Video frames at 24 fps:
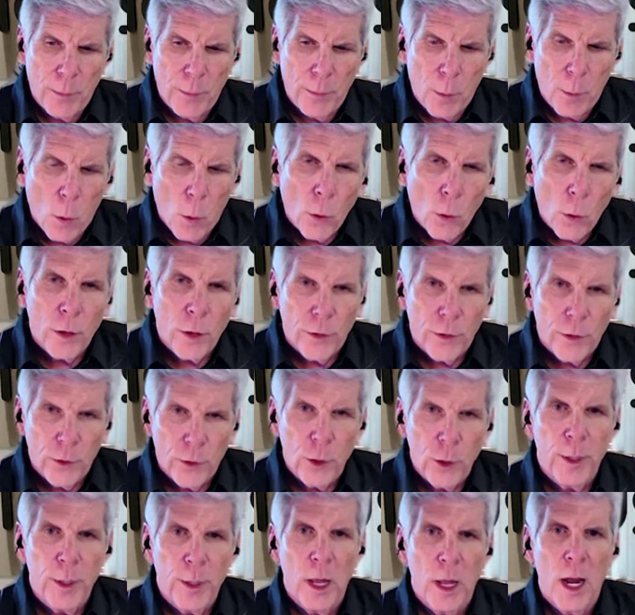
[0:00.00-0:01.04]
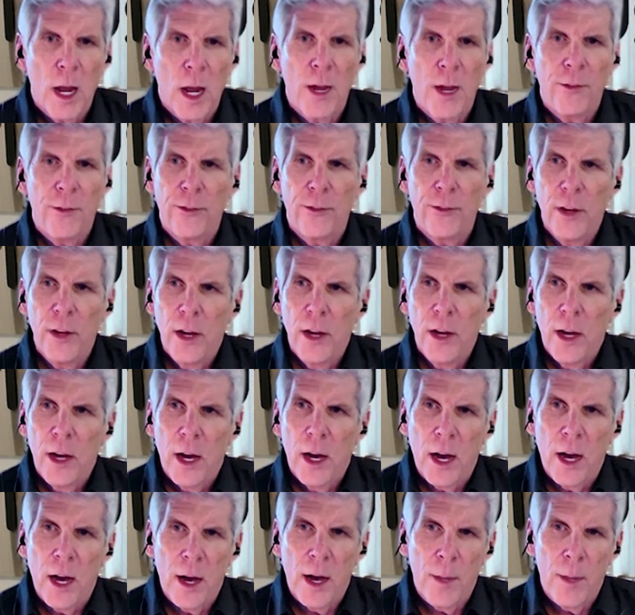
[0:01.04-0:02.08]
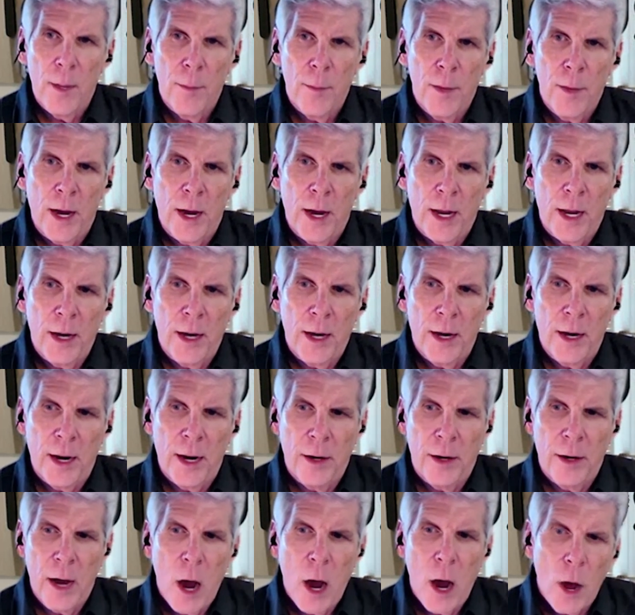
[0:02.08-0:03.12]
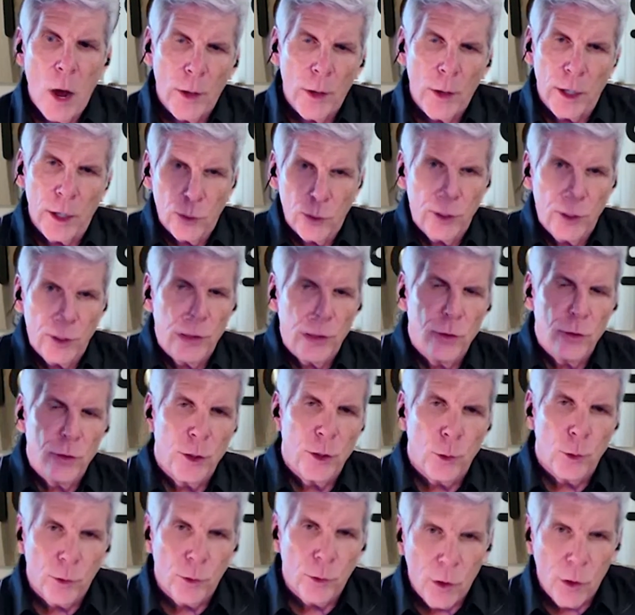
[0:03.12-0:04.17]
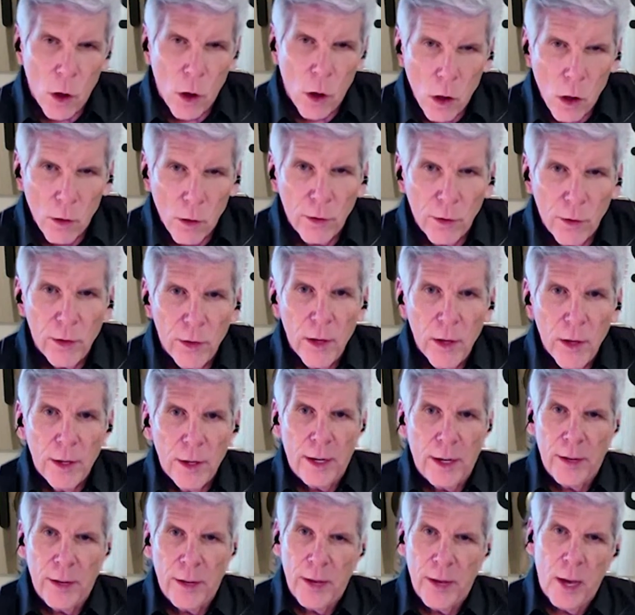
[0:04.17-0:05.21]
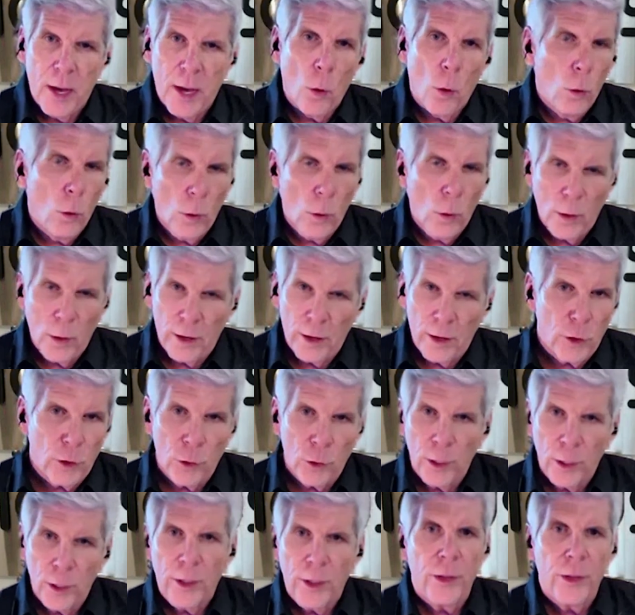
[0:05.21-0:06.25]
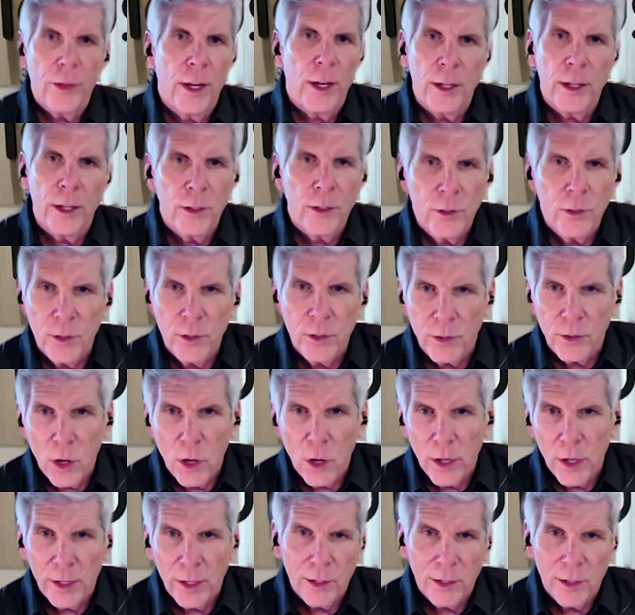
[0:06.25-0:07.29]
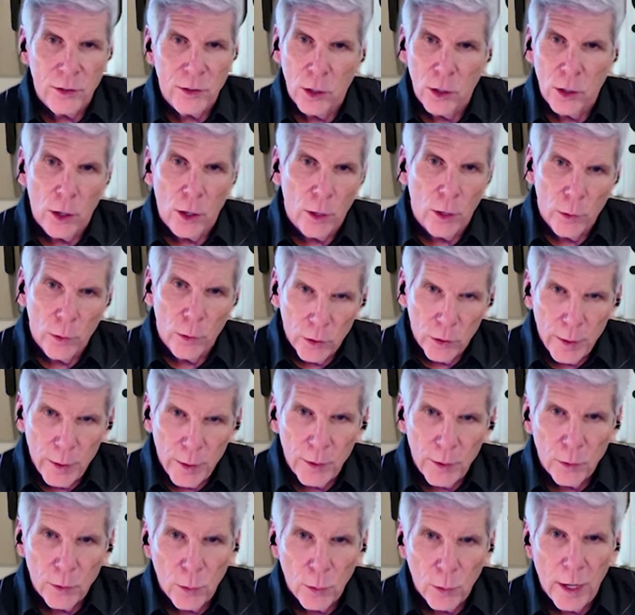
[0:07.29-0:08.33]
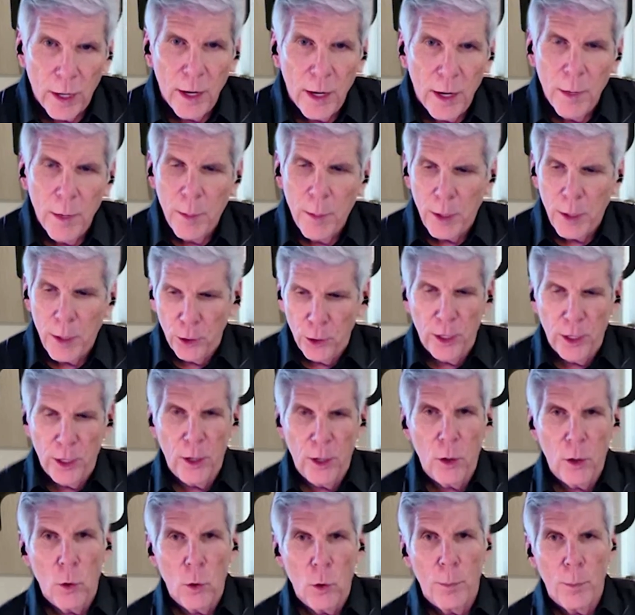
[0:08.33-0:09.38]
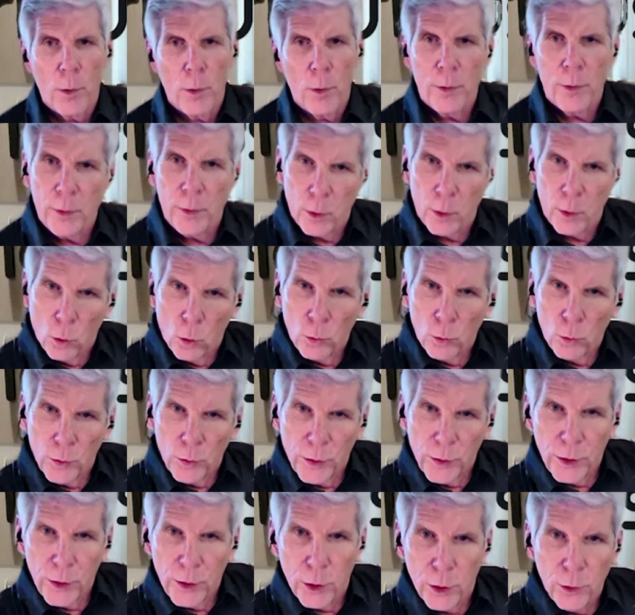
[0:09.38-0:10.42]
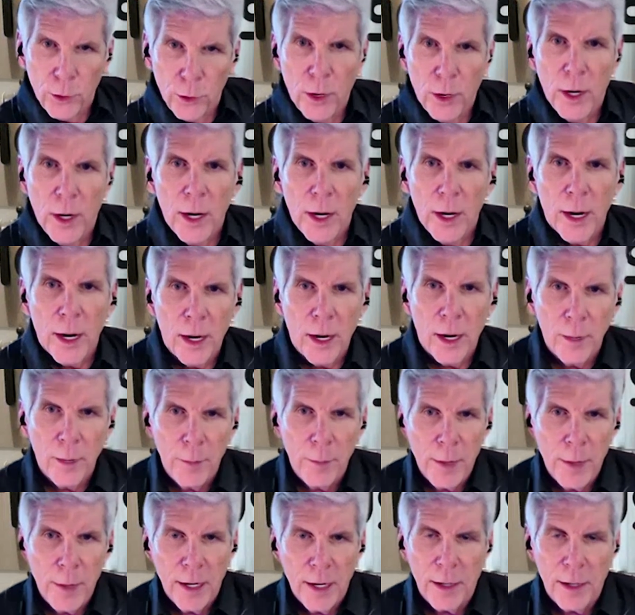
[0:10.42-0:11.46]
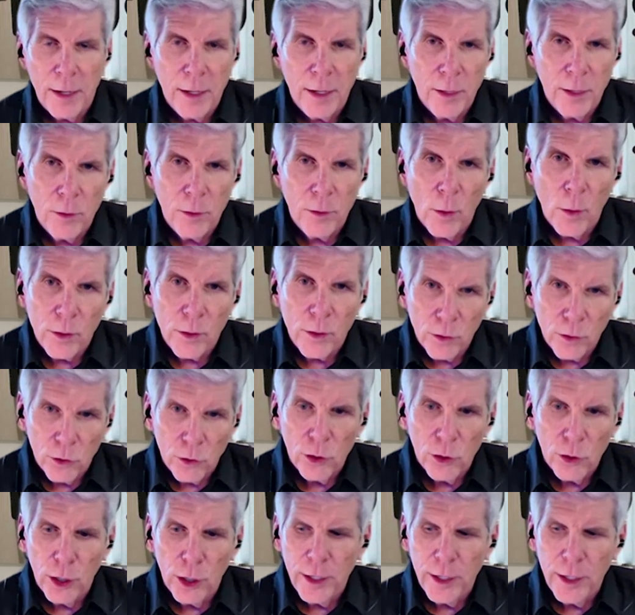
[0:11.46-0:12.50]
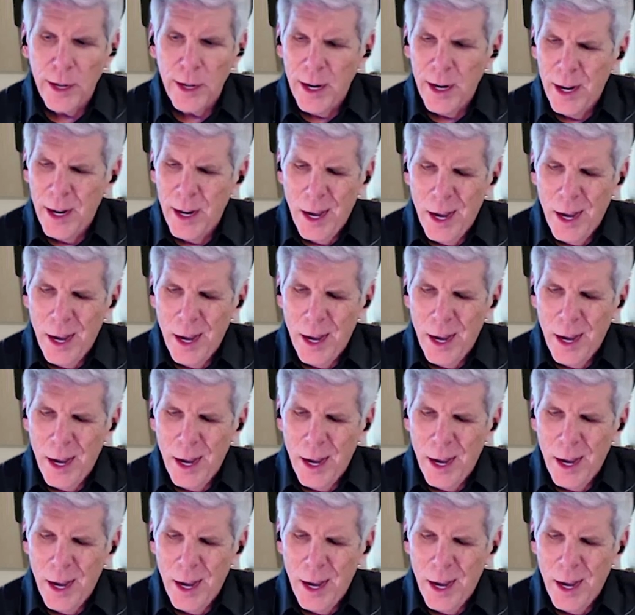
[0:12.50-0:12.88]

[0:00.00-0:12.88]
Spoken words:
importance of human life, and how industries need to evolve, and that old way of doing things is not necessarily always the best way, but you can incorporate the old with the new and make it twice as good.